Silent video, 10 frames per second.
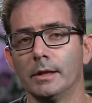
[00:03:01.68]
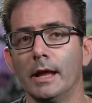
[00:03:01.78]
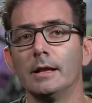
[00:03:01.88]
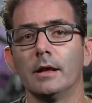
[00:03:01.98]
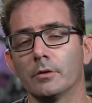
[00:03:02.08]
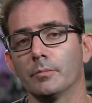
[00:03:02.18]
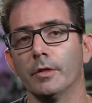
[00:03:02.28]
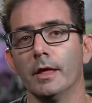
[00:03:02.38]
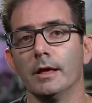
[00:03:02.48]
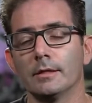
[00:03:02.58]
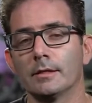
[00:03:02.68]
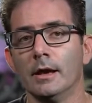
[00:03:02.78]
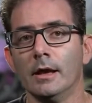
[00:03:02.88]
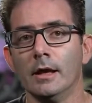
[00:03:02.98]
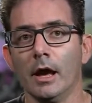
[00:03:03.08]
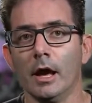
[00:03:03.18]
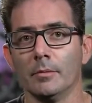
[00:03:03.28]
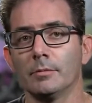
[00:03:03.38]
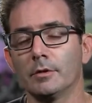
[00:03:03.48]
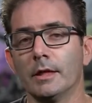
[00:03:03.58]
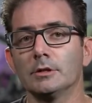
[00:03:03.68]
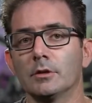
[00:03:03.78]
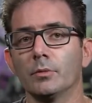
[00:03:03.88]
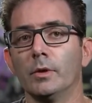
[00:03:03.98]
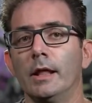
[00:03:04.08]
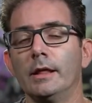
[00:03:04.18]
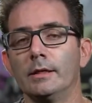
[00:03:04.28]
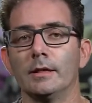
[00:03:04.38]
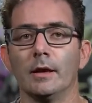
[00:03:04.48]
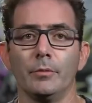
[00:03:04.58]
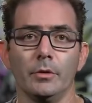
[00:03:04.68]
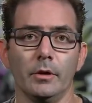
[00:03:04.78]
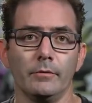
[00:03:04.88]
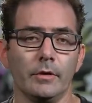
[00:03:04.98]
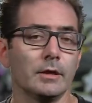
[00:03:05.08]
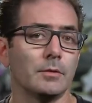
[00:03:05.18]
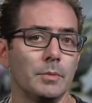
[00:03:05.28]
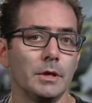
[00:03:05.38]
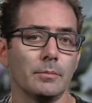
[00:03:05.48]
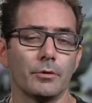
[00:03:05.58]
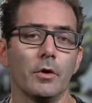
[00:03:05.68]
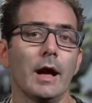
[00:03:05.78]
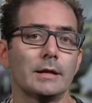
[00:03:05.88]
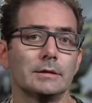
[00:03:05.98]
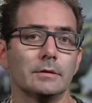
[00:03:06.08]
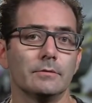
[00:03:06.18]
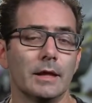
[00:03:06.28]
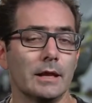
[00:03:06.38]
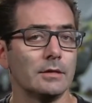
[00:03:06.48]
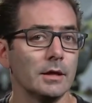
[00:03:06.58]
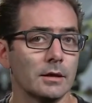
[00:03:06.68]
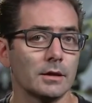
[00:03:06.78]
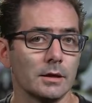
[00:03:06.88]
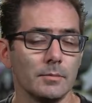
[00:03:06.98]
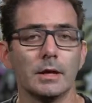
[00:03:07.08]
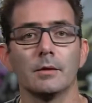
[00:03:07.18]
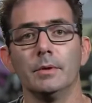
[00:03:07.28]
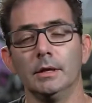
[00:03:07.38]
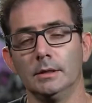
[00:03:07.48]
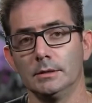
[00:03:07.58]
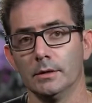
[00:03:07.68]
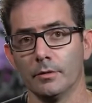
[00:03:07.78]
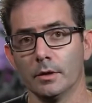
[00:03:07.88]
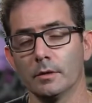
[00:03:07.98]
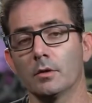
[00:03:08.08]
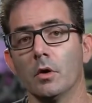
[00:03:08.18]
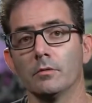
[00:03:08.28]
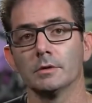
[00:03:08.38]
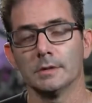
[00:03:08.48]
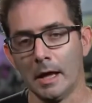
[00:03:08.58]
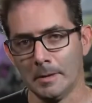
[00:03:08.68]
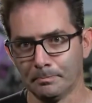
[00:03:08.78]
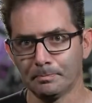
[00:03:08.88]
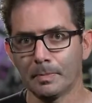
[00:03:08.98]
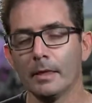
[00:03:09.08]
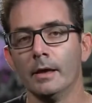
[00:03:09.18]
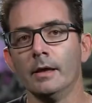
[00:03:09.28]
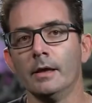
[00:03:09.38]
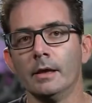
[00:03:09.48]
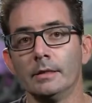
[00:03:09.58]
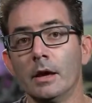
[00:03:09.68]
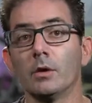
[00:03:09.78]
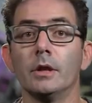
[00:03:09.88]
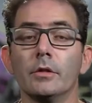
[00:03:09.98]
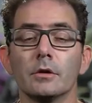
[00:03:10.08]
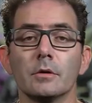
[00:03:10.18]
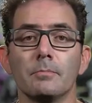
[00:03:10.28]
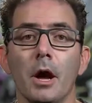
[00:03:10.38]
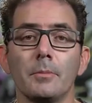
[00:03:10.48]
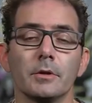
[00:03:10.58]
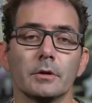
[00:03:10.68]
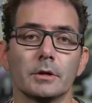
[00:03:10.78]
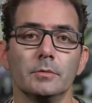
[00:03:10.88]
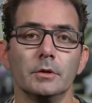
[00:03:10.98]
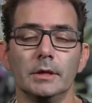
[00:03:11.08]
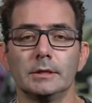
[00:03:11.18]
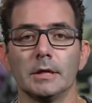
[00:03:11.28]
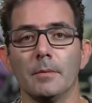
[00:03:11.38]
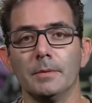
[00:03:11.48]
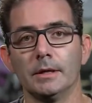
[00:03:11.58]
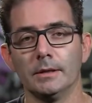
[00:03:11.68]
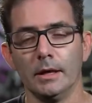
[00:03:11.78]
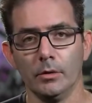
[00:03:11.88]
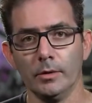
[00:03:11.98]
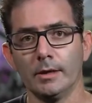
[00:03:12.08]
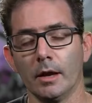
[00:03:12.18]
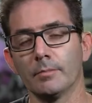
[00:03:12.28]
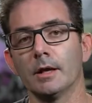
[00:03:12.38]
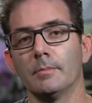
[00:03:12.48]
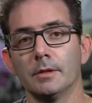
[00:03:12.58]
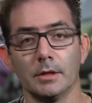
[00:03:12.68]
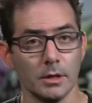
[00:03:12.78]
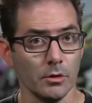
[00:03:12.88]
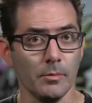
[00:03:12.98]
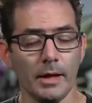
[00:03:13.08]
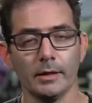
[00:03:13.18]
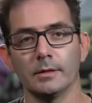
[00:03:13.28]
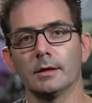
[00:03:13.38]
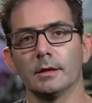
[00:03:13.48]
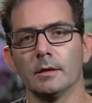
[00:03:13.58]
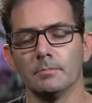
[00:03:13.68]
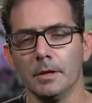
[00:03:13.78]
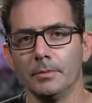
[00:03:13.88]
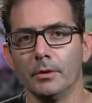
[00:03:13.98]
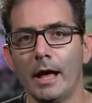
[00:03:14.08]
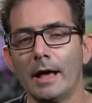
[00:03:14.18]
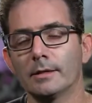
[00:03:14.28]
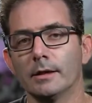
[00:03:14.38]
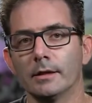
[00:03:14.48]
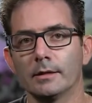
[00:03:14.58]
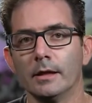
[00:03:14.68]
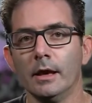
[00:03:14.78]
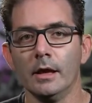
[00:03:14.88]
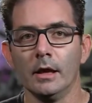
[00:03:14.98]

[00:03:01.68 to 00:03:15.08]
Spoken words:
in any other place. So that's just one example of us being proactive that I think is going to make a big difference over time. Now, another popular community topic that always comes up is hero balancing, and people ask us